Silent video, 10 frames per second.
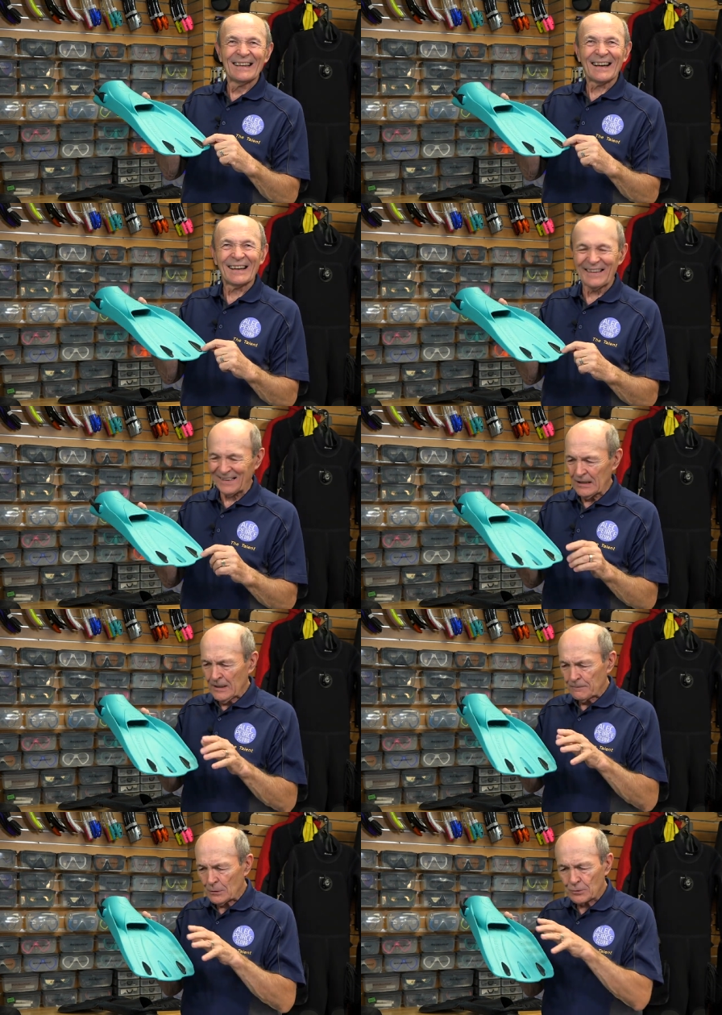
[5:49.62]
on here
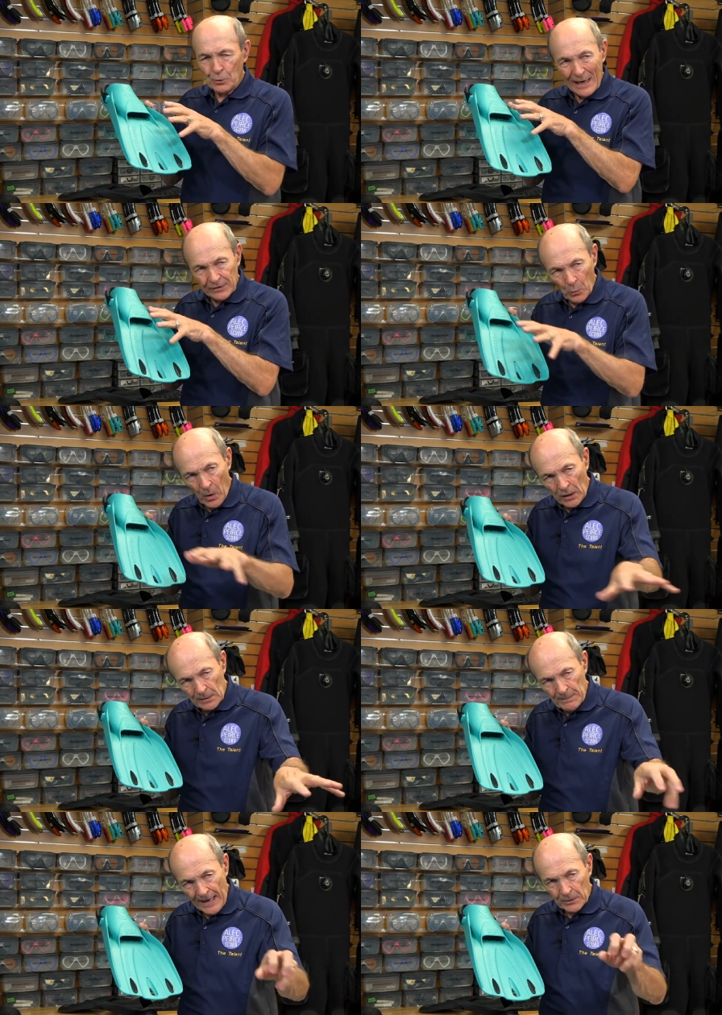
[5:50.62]
to direct the
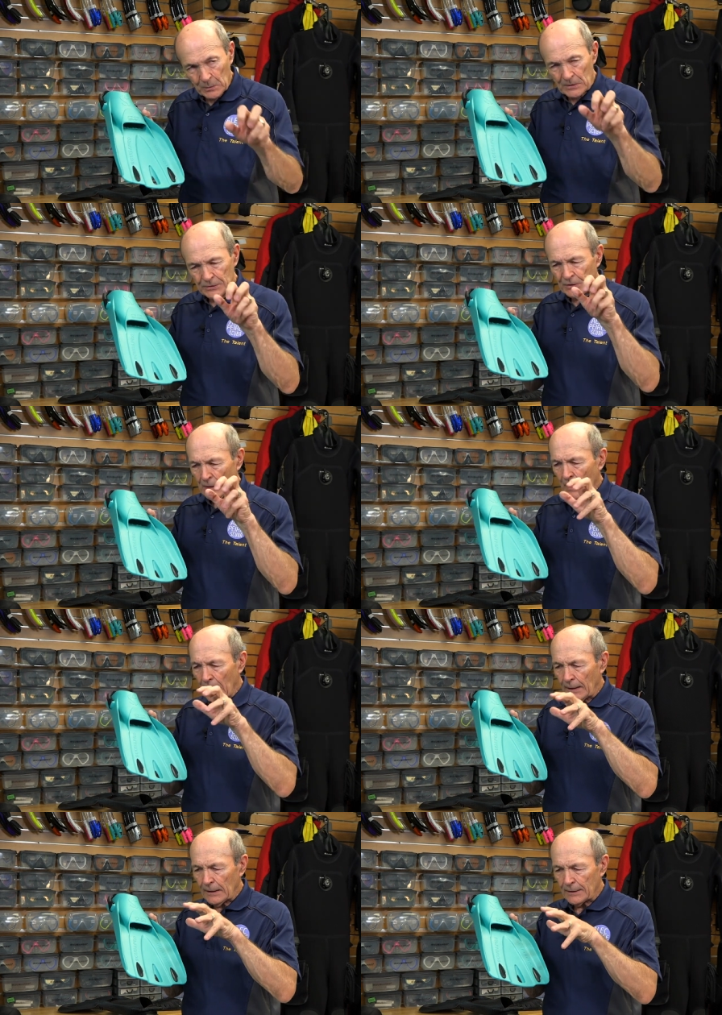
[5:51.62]
water backwards
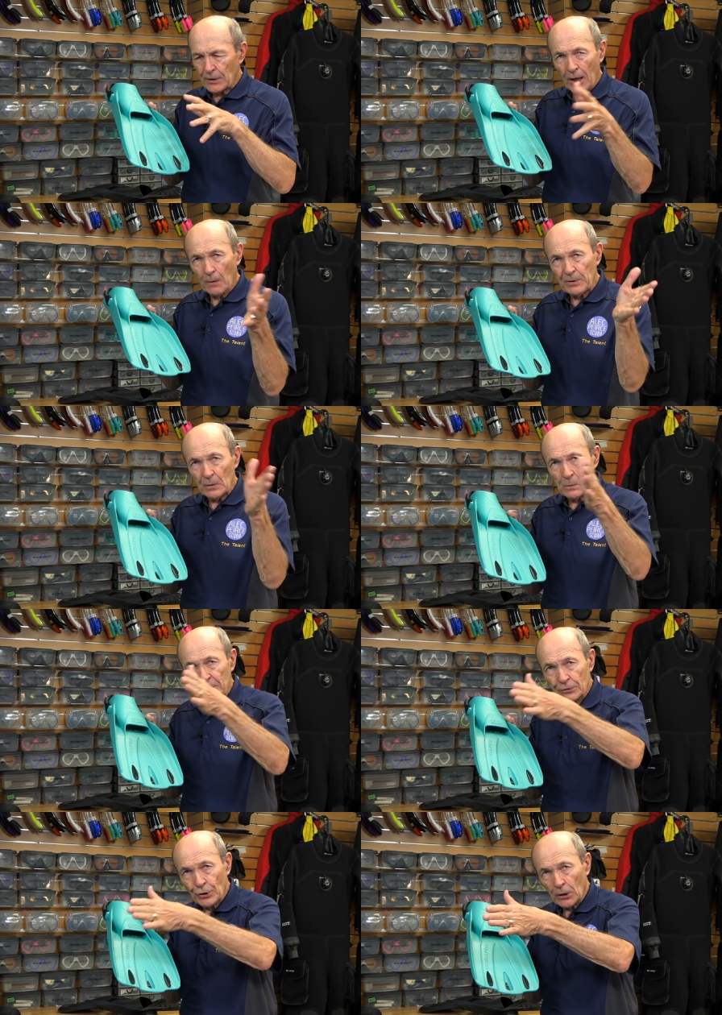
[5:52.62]
and to help you
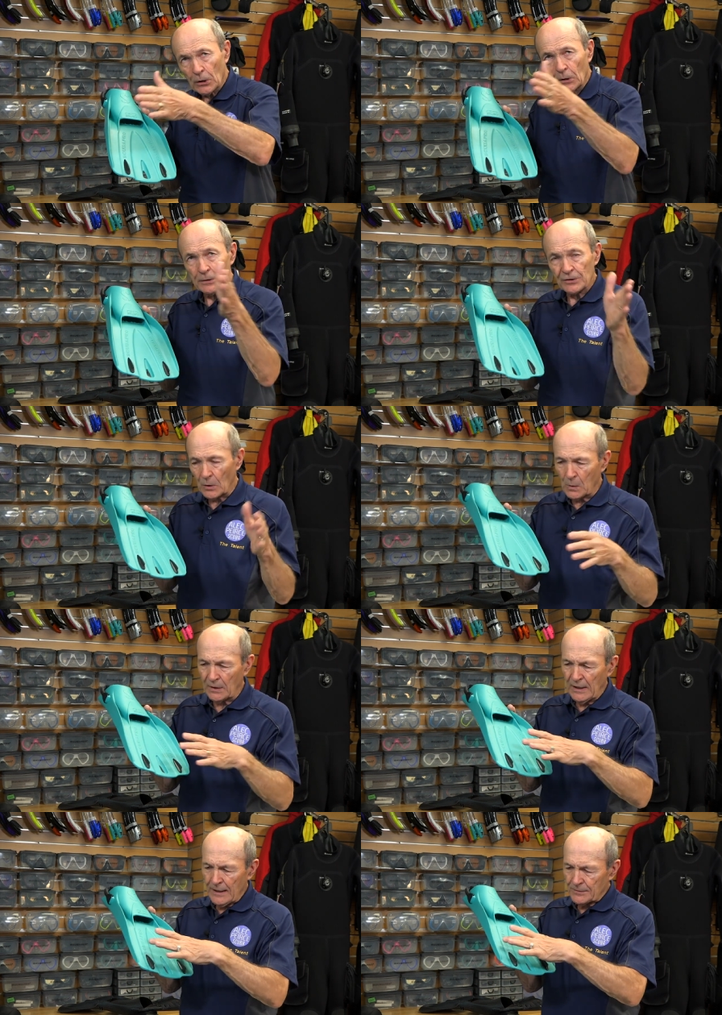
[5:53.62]
when you turn and so on.